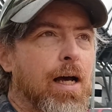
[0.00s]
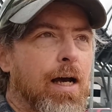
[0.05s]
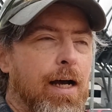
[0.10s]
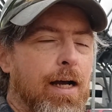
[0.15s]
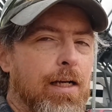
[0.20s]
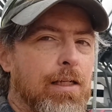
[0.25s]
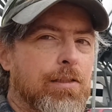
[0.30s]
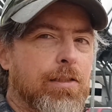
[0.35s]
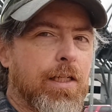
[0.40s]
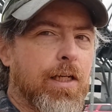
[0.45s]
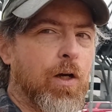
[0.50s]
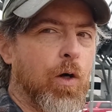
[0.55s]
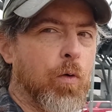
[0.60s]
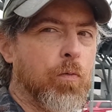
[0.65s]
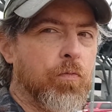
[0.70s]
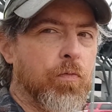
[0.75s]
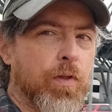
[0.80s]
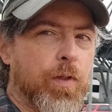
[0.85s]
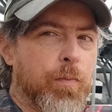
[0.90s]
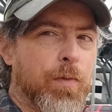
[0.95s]
I say
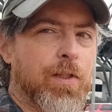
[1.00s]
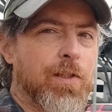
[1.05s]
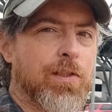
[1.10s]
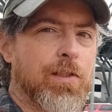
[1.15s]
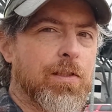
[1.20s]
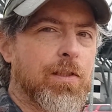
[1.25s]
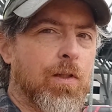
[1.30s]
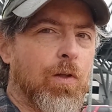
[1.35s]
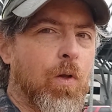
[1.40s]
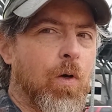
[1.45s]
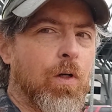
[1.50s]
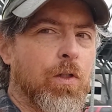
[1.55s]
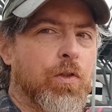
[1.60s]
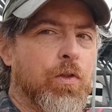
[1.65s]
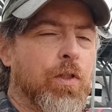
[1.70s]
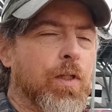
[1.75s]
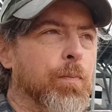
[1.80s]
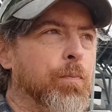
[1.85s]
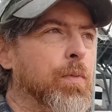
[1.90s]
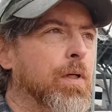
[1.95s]
hopefully because it's a long
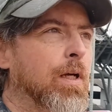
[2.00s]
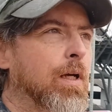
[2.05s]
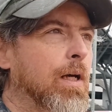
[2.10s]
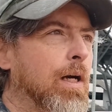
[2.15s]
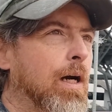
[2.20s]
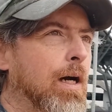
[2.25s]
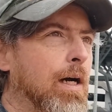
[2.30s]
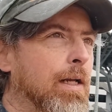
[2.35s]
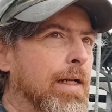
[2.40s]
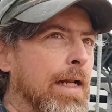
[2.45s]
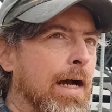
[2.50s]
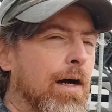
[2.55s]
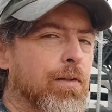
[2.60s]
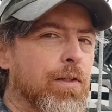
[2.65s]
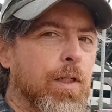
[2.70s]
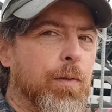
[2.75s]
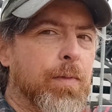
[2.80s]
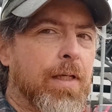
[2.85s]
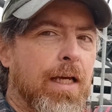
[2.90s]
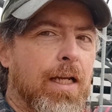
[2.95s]
trip. Now
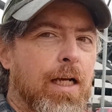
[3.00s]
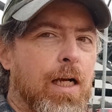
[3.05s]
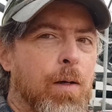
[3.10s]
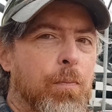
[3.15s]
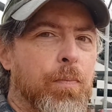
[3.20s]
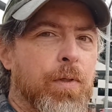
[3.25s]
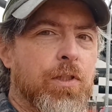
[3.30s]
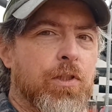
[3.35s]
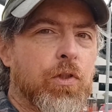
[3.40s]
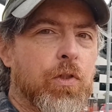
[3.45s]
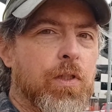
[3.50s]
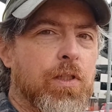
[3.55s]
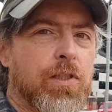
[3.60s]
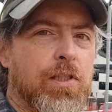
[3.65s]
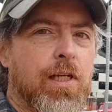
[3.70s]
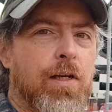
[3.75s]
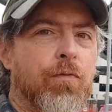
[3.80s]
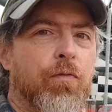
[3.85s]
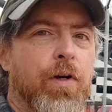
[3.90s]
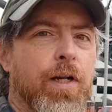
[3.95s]
that I'm getting up into the
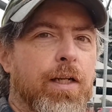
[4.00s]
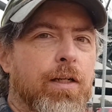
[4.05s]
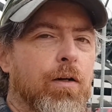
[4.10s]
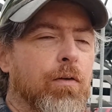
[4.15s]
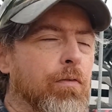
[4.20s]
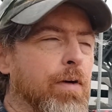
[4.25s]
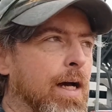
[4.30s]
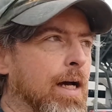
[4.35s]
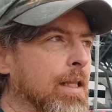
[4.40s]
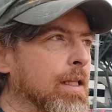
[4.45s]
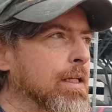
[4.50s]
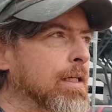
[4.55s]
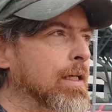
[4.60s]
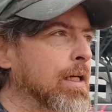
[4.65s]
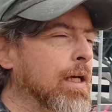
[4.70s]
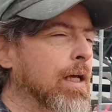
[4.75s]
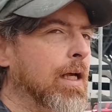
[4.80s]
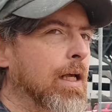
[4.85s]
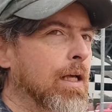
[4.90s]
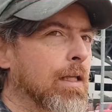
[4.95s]
San Fernando Valley,
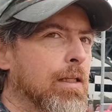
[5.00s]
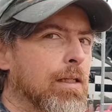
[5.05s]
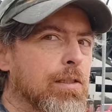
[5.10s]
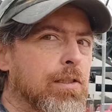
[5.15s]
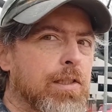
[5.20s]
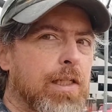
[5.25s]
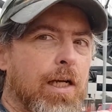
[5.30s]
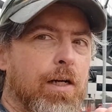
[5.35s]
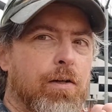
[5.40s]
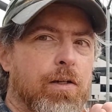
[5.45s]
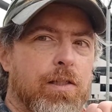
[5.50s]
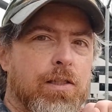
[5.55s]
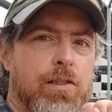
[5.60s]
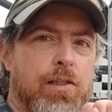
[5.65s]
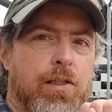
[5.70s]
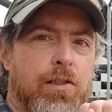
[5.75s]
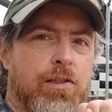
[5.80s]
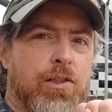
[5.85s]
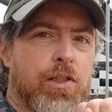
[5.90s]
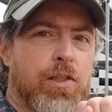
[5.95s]
the sirens,
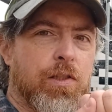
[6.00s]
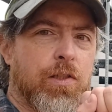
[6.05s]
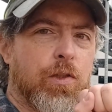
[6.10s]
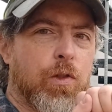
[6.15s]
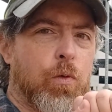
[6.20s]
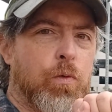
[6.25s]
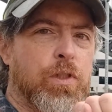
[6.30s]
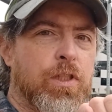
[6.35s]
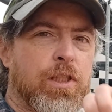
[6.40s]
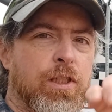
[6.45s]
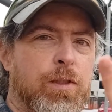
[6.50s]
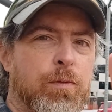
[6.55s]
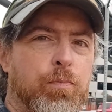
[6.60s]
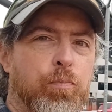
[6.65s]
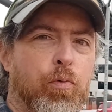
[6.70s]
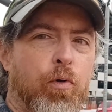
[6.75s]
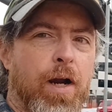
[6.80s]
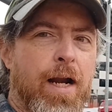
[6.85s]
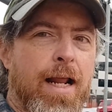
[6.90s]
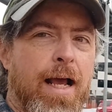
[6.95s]
they're just so
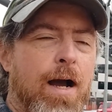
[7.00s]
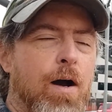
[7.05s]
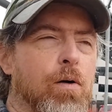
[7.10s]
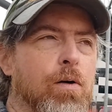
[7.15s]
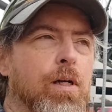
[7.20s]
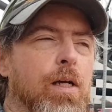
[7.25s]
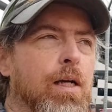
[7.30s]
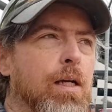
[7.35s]
spread out.